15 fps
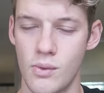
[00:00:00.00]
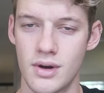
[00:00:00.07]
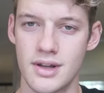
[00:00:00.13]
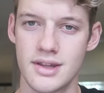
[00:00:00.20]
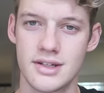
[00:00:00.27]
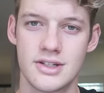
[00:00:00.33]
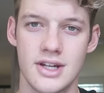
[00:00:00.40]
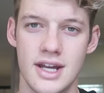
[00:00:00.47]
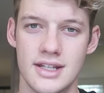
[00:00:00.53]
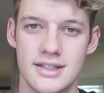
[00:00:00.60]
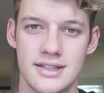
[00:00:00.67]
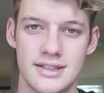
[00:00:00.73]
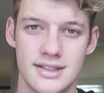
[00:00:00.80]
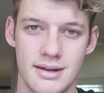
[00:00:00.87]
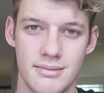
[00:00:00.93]
What are the
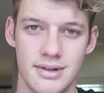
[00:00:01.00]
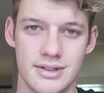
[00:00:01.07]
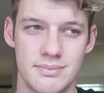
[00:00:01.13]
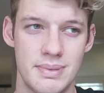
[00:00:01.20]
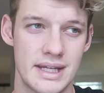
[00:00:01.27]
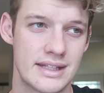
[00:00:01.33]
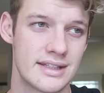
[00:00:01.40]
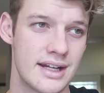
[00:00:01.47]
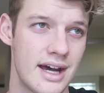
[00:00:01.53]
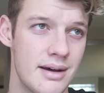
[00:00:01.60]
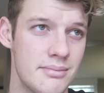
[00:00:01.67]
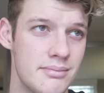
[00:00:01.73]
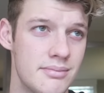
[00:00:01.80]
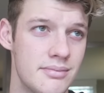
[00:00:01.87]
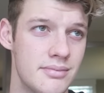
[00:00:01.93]
chances someone's picked it
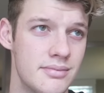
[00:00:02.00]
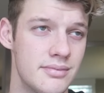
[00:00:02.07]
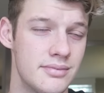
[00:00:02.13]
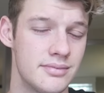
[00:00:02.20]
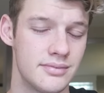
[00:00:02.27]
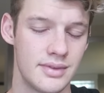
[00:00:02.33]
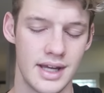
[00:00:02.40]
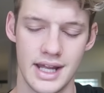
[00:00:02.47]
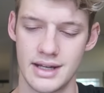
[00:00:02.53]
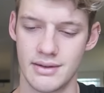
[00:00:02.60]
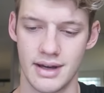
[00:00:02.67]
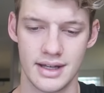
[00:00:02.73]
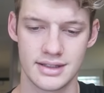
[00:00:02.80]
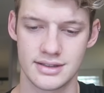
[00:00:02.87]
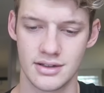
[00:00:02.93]
up?
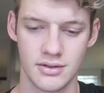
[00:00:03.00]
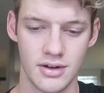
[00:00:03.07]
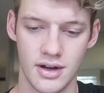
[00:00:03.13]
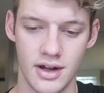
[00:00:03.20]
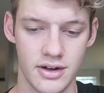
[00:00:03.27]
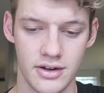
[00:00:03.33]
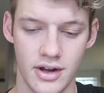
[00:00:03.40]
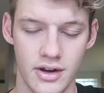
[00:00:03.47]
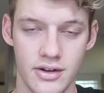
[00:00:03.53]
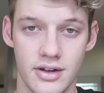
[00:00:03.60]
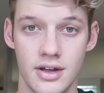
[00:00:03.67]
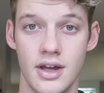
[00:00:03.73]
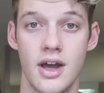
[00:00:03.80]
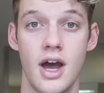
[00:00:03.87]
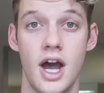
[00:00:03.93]
Anyway, so I don't know.
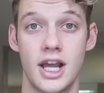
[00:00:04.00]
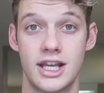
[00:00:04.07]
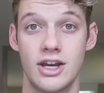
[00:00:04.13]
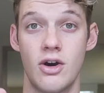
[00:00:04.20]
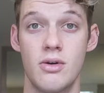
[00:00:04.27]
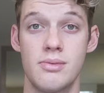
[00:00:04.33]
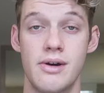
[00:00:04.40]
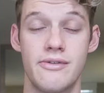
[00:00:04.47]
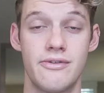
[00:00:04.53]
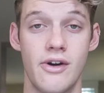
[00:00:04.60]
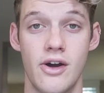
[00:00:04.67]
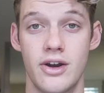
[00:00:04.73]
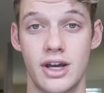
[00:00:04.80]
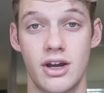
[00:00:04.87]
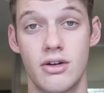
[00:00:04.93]
I go on my
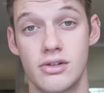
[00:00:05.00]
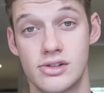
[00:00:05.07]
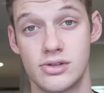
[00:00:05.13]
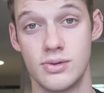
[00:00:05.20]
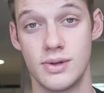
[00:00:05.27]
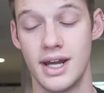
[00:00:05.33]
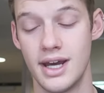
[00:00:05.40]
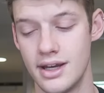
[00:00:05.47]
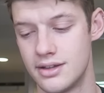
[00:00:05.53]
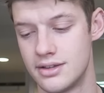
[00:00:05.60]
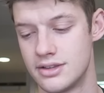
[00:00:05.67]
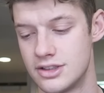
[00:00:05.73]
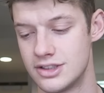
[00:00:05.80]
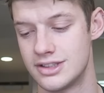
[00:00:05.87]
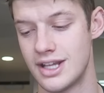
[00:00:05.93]
phone, I go on Twitter,
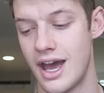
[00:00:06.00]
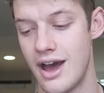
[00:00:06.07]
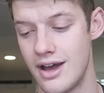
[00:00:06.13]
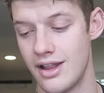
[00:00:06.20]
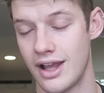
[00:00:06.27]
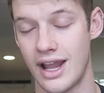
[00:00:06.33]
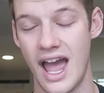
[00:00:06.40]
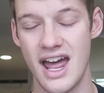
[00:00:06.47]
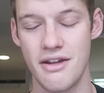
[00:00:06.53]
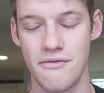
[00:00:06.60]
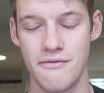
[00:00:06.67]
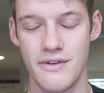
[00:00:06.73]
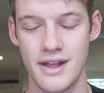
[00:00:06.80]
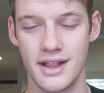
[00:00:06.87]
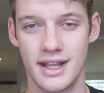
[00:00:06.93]
just to like I had
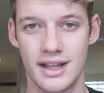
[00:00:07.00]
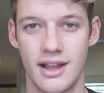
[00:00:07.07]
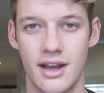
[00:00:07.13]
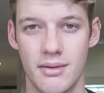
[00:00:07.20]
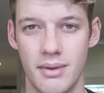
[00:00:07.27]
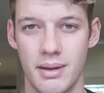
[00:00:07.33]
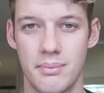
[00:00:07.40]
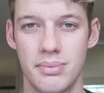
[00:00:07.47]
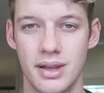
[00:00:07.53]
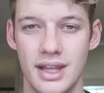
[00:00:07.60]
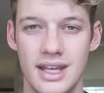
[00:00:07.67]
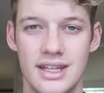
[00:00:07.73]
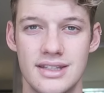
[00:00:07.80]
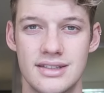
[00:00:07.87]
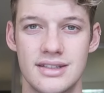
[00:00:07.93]
a feeling like I'm like
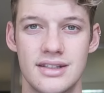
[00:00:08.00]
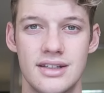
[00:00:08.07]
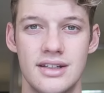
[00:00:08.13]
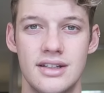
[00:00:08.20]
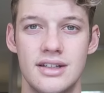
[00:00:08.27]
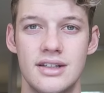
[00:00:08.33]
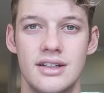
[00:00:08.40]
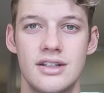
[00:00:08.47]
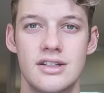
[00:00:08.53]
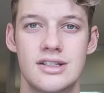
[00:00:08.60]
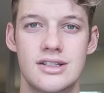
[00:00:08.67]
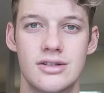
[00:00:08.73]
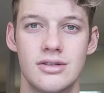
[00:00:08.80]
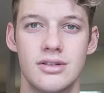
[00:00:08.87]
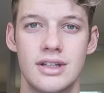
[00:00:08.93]
please,
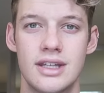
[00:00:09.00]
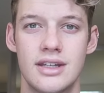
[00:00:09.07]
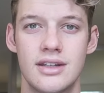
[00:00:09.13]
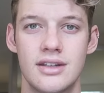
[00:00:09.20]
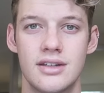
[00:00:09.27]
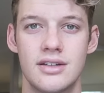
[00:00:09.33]
surely,